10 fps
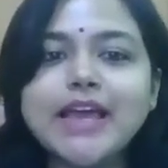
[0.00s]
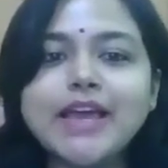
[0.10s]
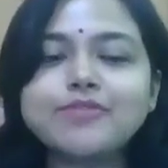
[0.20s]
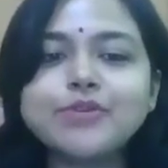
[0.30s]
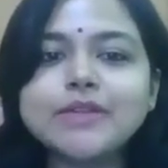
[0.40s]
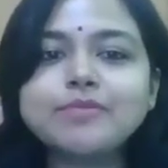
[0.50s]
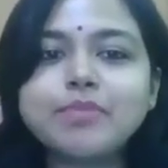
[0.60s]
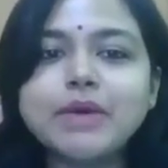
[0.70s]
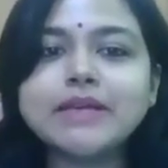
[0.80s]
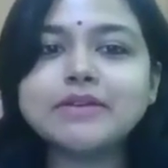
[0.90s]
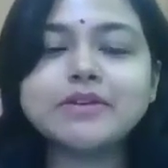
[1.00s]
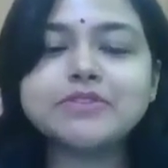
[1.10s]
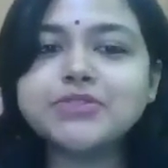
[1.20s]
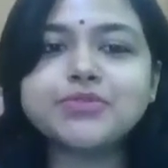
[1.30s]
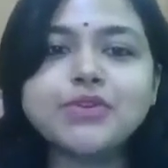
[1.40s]
If you can pick
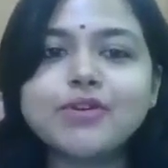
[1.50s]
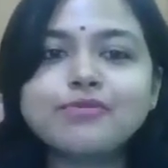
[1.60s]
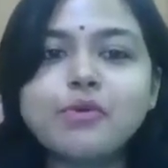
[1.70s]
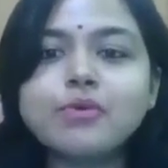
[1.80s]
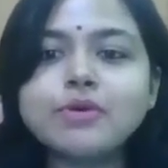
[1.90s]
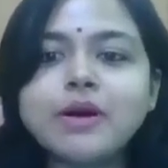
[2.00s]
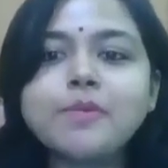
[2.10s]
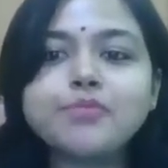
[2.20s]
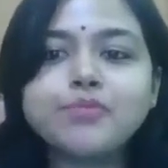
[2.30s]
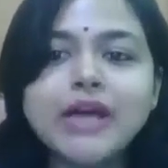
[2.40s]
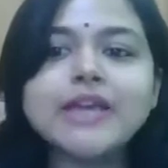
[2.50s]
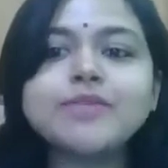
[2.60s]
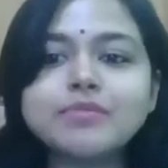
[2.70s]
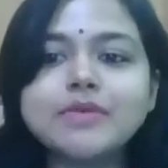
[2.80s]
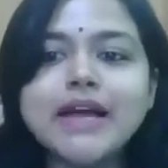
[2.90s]
3 or 4
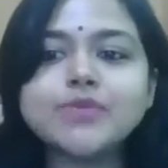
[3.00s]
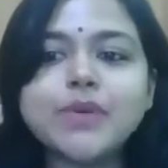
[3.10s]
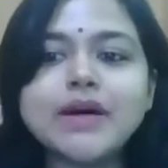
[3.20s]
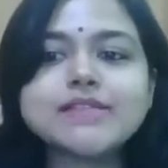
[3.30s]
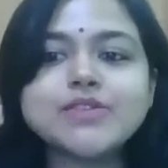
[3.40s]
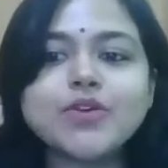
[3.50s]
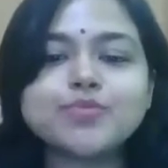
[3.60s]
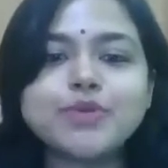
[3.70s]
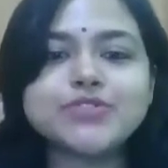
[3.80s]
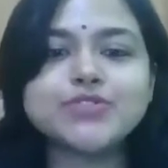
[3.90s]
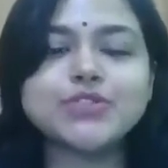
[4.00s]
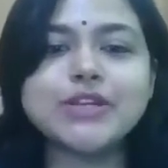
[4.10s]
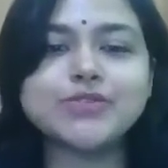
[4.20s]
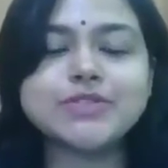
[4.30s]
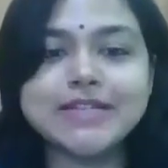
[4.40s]
prime advanced automation
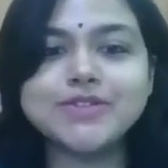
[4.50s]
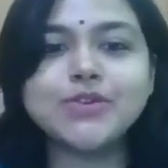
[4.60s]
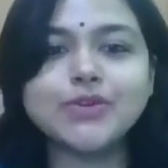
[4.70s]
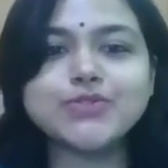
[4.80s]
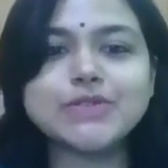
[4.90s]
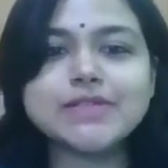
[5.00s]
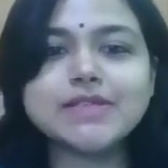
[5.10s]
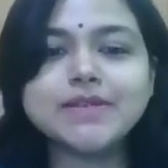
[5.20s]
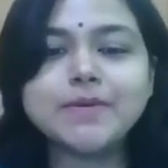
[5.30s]
technologies.